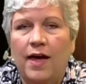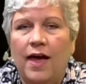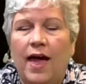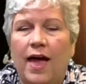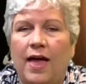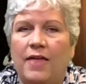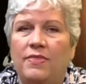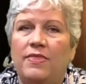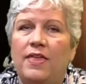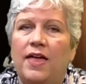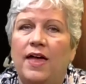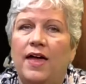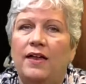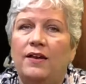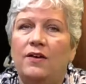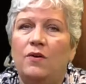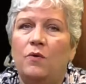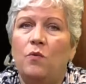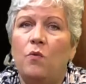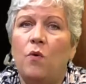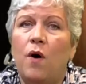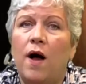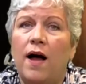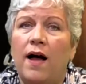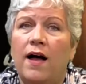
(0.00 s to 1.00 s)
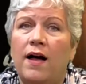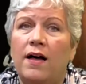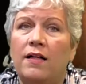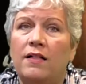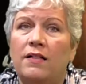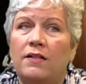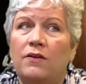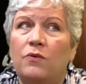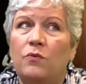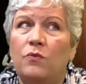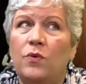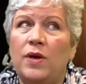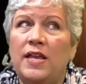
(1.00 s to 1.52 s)
and that
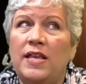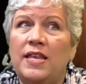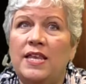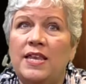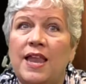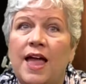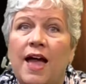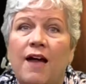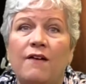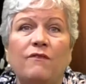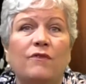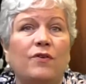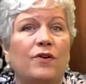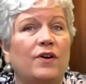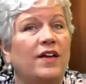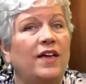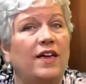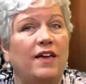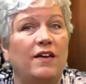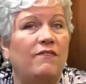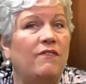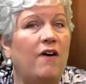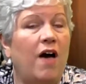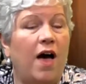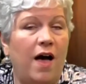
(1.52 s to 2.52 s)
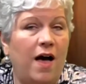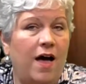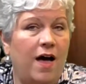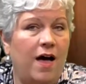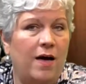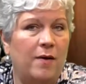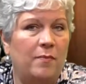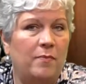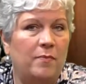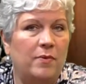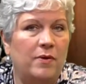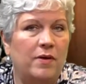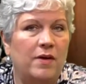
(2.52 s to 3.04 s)
while we never give
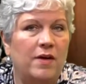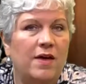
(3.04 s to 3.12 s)
up,